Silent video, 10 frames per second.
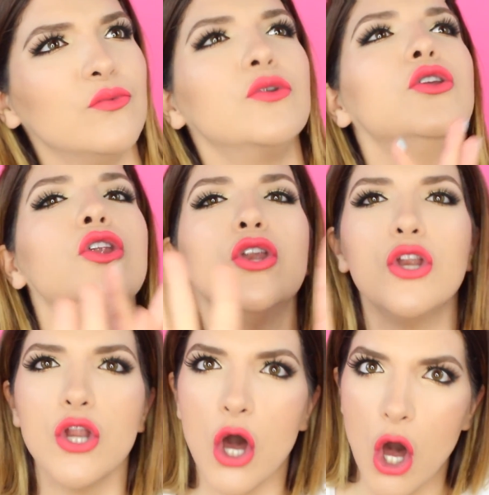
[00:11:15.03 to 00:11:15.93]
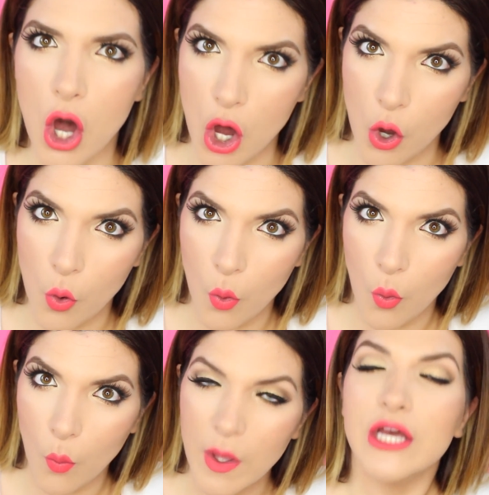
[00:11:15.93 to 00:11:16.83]
know
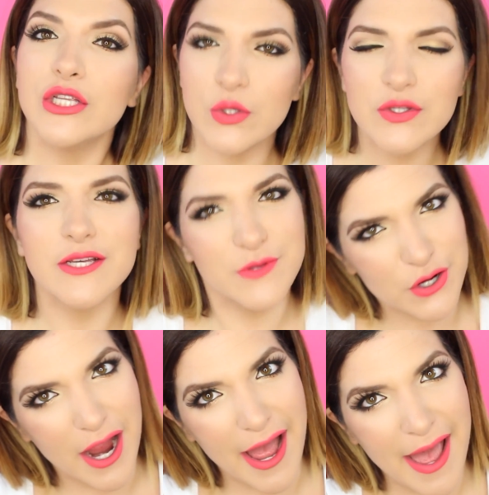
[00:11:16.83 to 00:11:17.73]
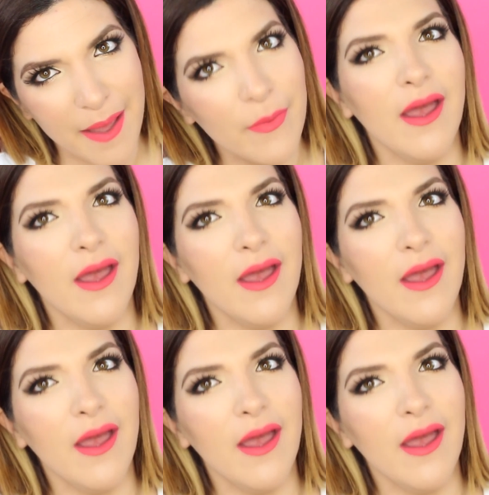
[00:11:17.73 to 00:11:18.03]
to subscribe.